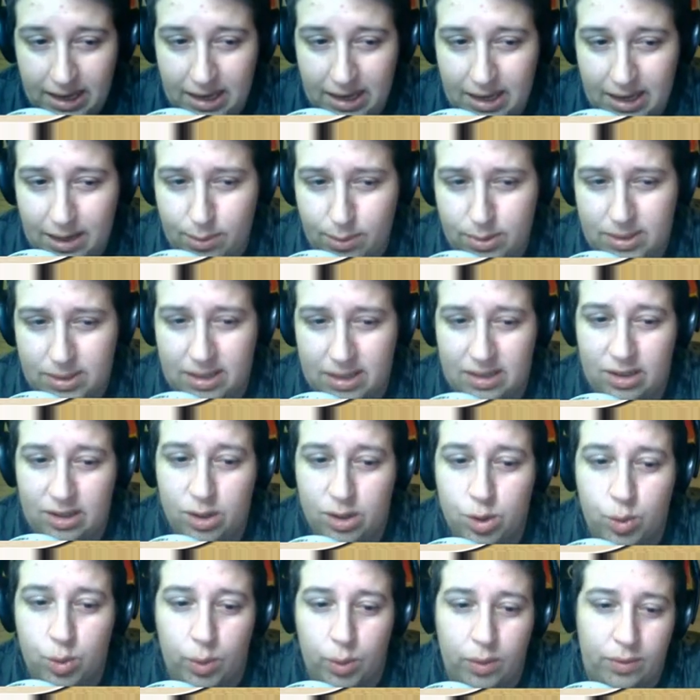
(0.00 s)
It was
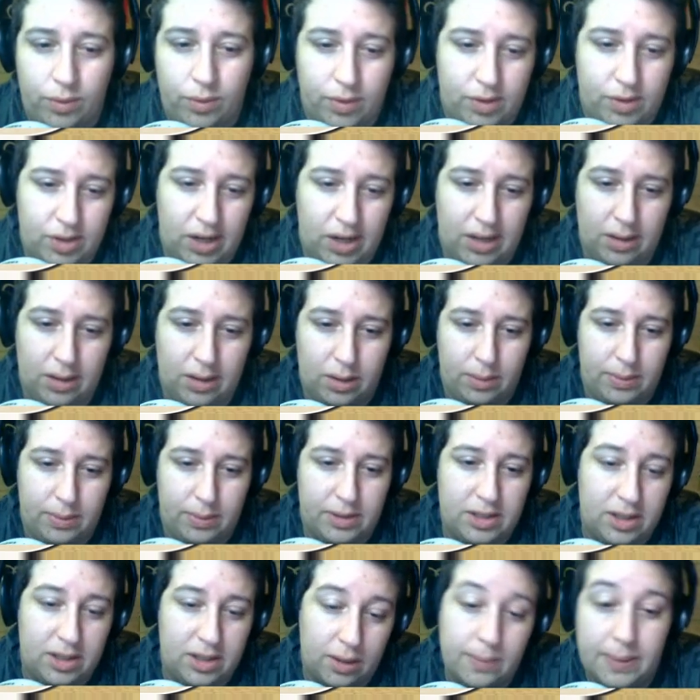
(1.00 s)
unusual for Shiloh to
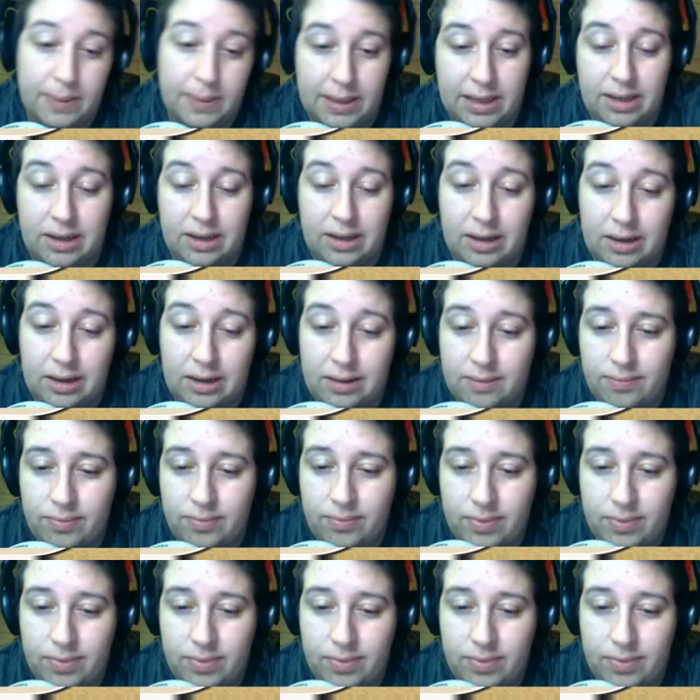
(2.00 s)
still be here.